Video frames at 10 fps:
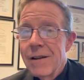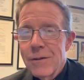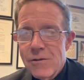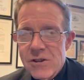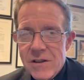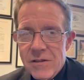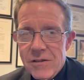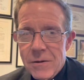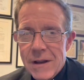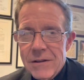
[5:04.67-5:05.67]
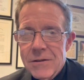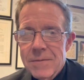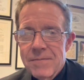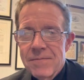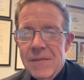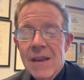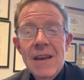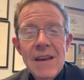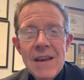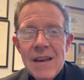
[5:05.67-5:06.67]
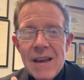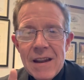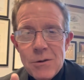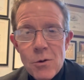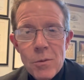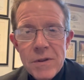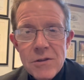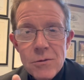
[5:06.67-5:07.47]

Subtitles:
through Jesus Christ. And I do hope that